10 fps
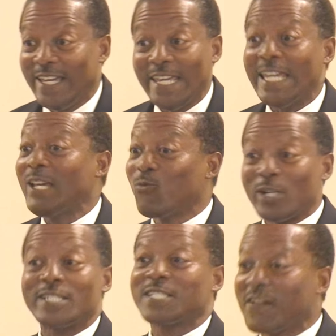He
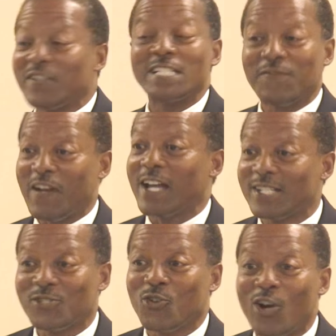was serving his
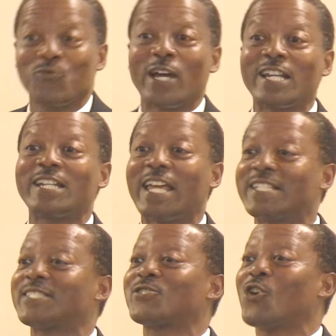father's God whether they
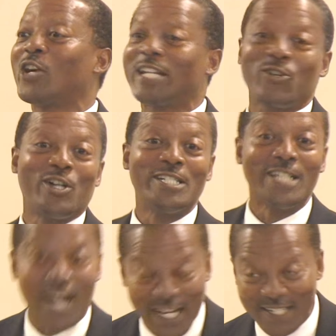saw it or
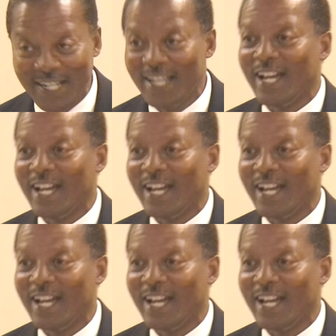not,